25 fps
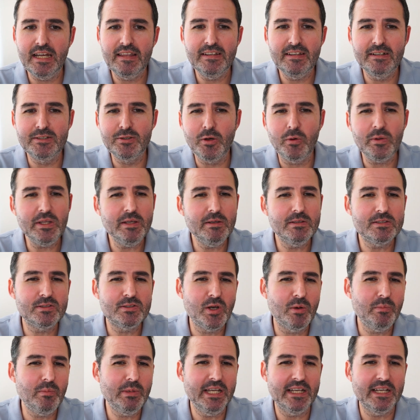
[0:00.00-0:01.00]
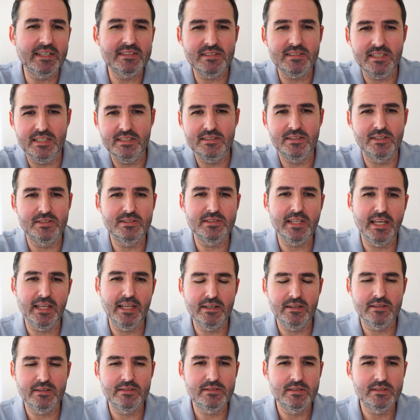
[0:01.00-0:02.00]
only so many exceeds our
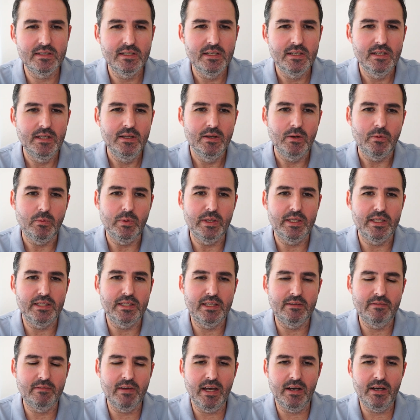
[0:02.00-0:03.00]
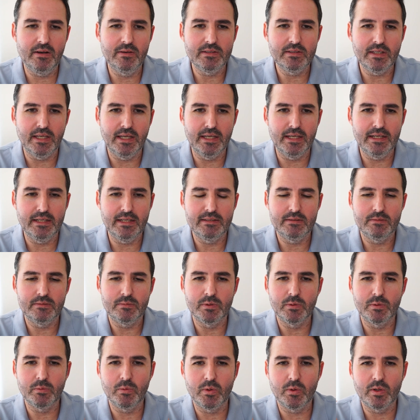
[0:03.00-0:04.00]
standards we can give out and
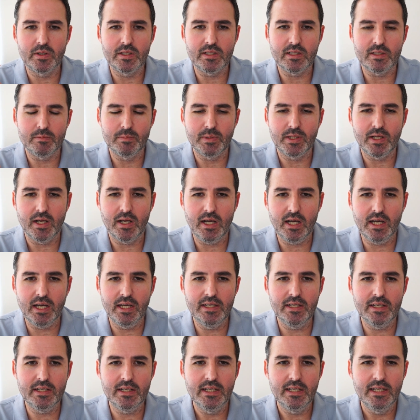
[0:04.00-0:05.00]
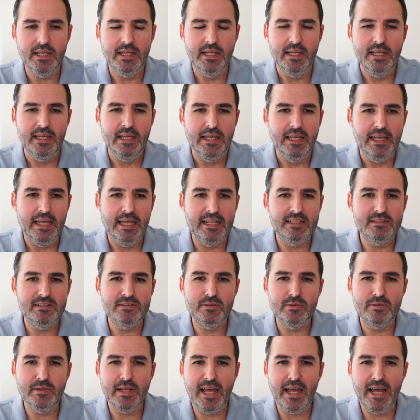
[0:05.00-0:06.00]
reward a little bit higher. And so
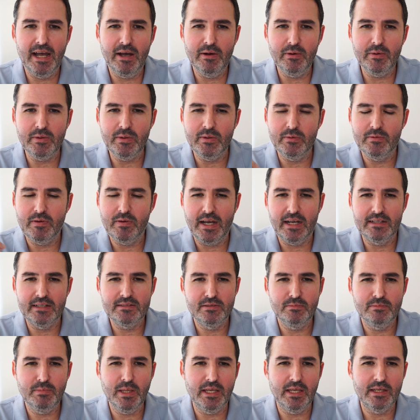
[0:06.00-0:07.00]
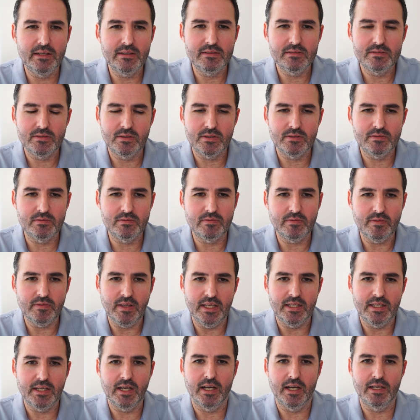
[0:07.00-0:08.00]
now you've had to make sort of a
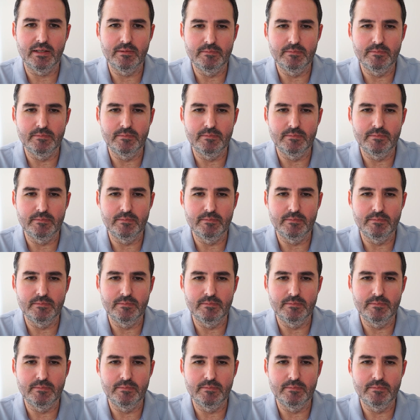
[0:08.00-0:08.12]
cut.